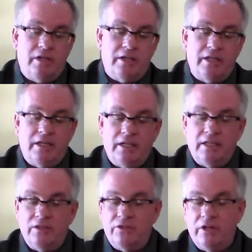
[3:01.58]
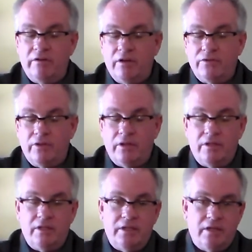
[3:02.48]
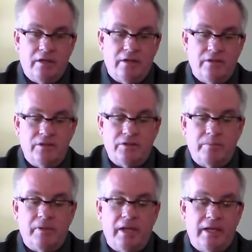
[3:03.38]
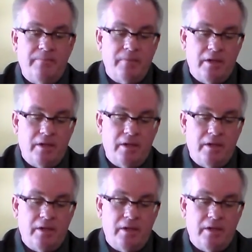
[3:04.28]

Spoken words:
you're not getting any zeros on the display,